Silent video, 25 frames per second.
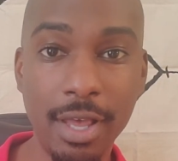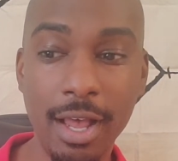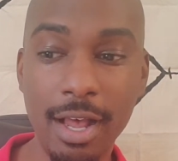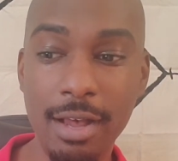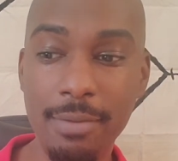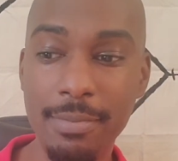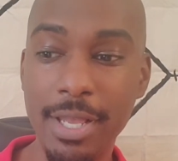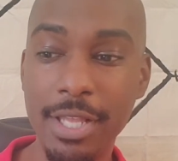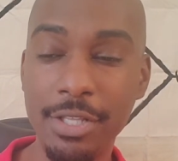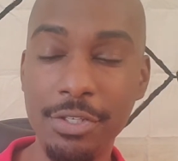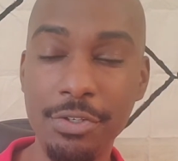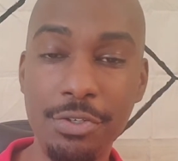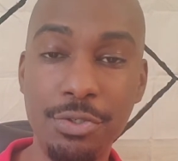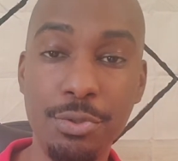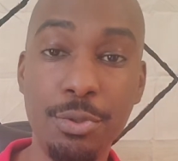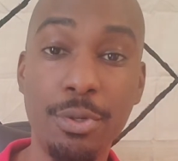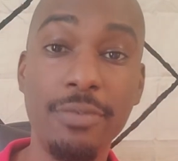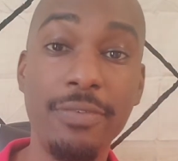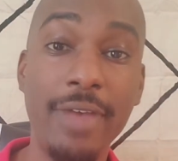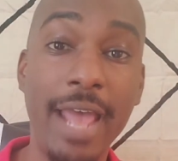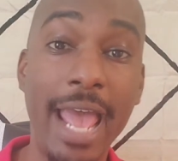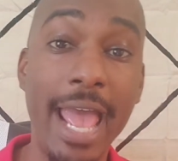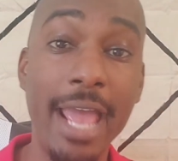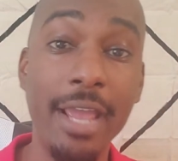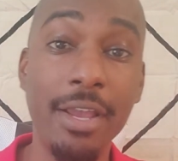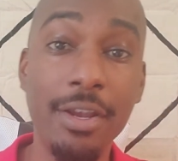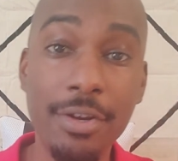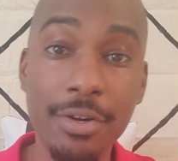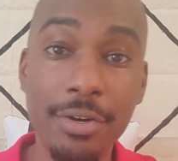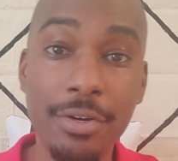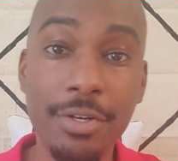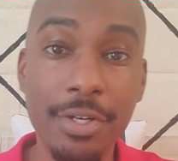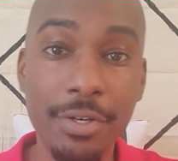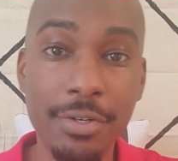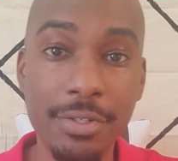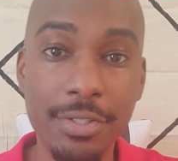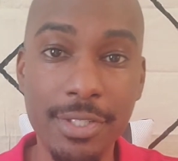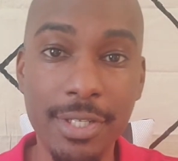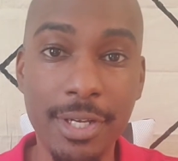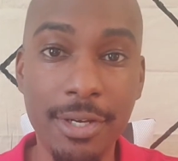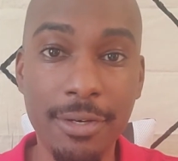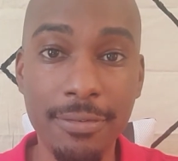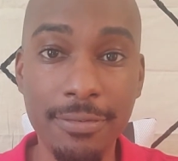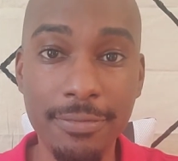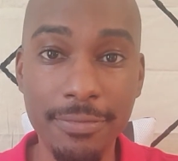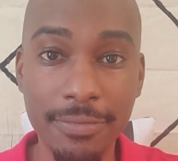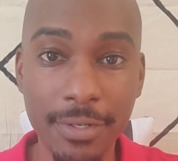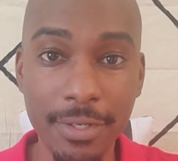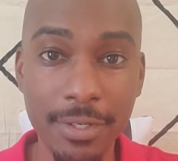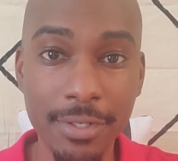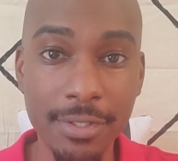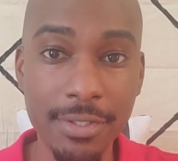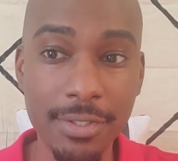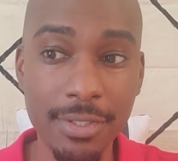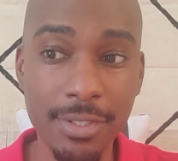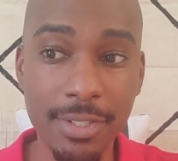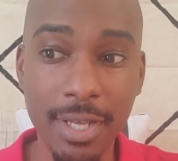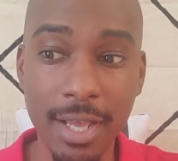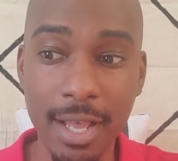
and you sort of anchor yourself first.